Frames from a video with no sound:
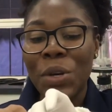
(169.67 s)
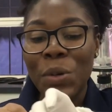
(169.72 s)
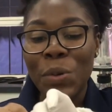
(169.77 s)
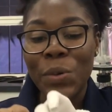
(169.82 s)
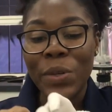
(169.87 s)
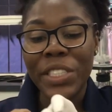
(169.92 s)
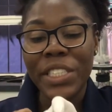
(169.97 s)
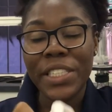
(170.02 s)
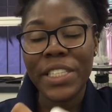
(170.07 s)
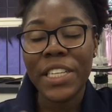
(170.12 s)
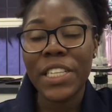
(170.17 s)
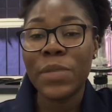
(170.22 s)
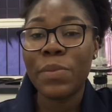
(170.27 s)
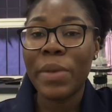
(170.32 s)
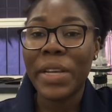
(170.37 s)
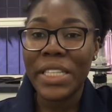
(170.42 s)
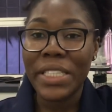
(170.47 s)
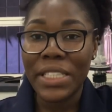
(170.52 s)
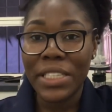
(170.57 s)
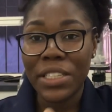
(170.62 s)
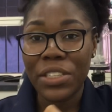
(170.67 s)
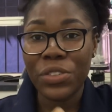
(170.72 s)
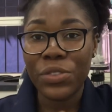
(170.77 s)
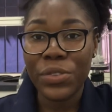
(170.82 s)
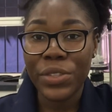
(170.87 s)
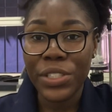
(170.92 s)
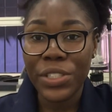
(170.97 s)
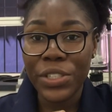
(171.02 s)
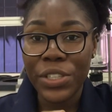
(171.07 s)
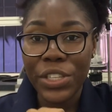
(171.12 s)
which is expected in
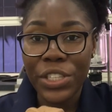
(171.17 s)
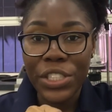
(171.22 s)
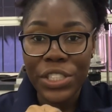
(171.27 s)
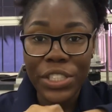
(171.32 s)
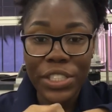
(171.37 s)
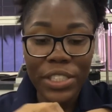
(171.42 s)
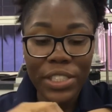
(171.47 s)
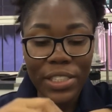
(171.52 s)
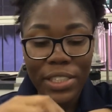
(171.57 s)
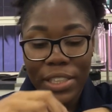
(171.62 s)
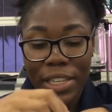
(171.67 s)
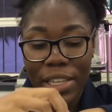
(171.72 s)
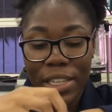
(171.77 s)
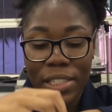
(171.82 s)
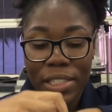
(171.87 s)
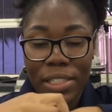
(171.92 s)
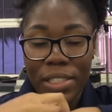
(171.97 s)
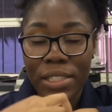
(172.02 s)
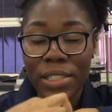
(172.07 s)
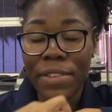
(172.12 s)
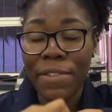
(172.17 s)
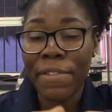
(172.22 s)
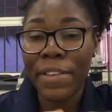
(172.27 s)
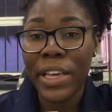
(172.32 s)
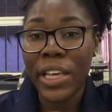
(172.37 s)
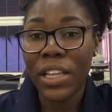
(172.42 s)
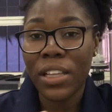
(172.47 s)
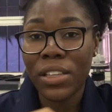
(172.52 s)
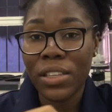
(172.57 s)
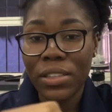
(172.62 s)
research. Things
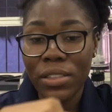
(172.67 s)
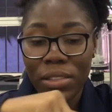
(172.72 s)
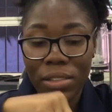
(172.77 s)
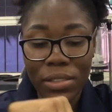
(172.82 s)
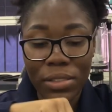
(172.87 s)
fail,